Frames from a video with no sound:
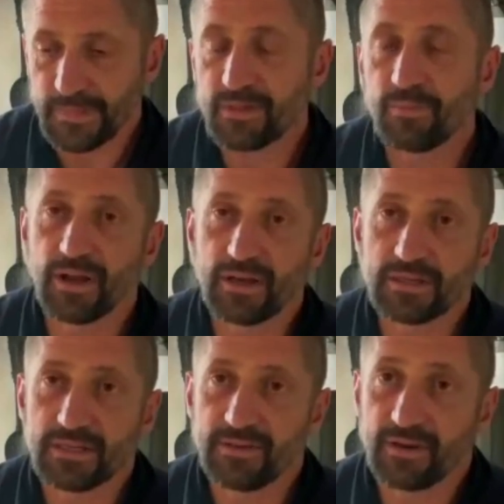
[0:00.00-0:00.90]
some
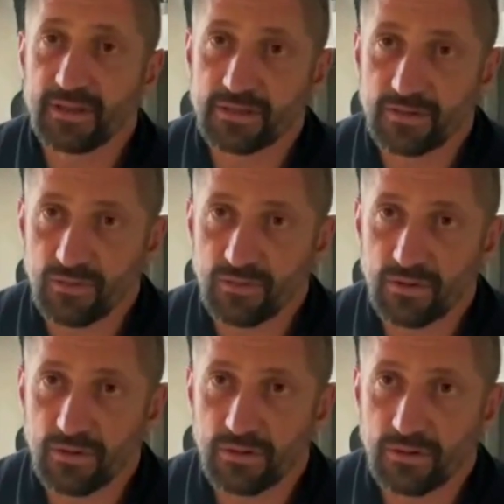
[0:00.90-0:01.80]
products, even at the
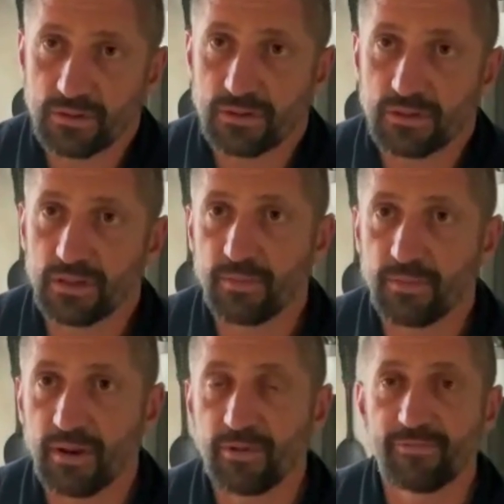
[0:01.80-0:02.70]
store, there
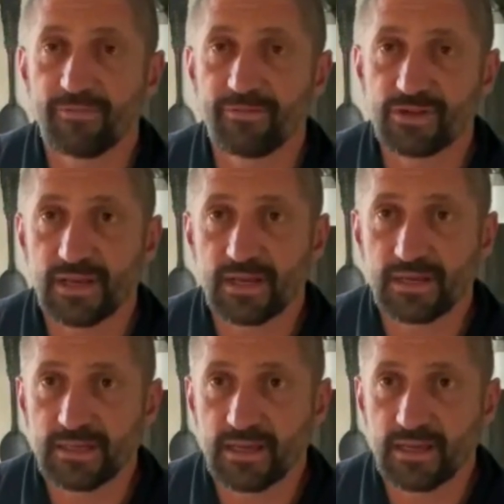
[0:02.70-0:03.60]
might be one version that
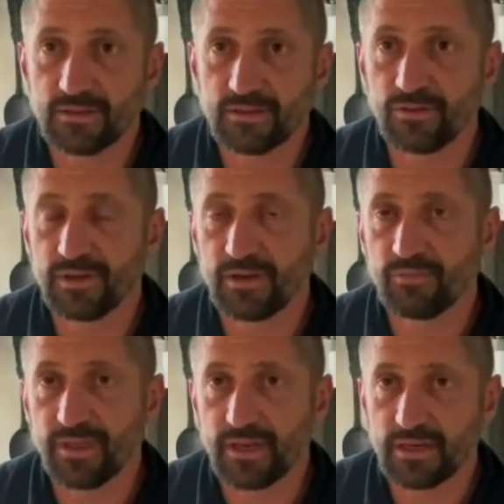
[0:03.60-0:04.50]
contains gluten and
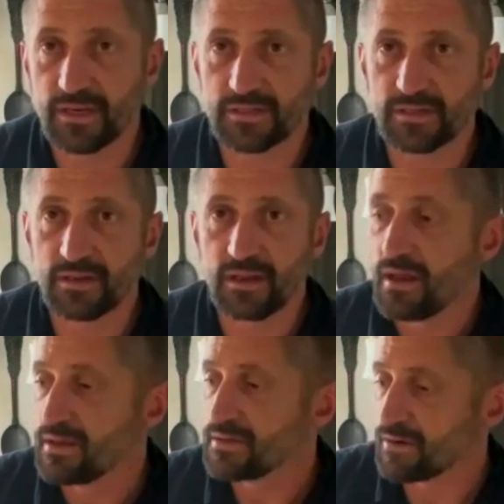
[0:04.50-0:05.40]
one that doesn't.
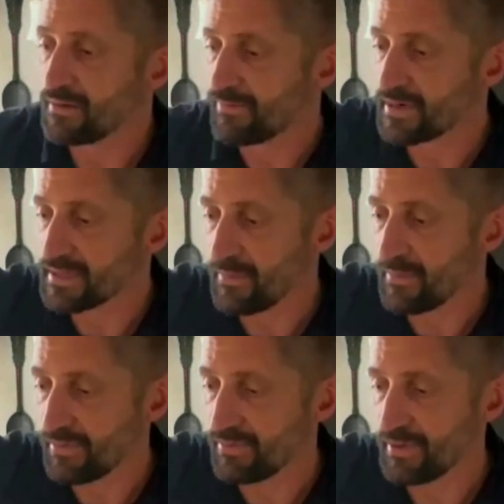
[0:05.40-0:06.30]
So for
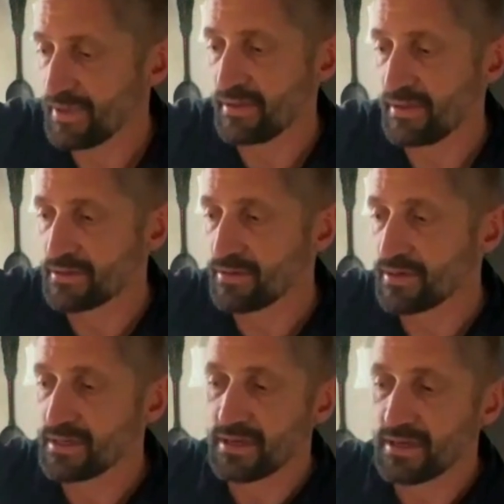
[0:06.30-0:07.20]
example, with the soy
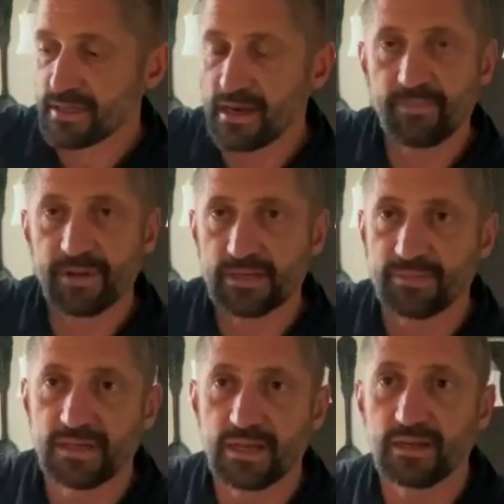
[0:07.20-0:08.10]
sauce that I picked up
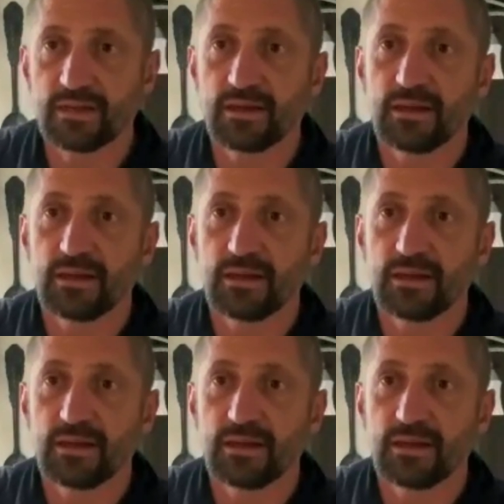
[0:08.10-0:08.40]
today,